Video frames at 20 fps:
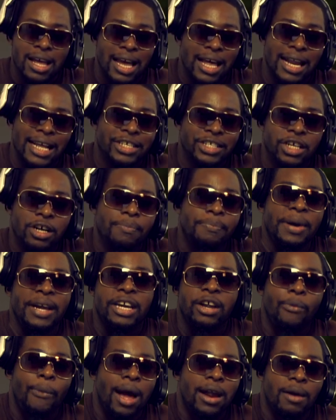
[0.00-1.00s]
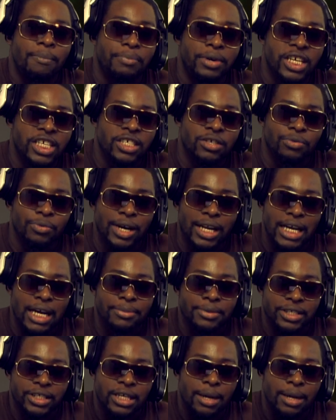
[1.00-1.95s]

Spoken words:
And they're still beating around the bush when it comes to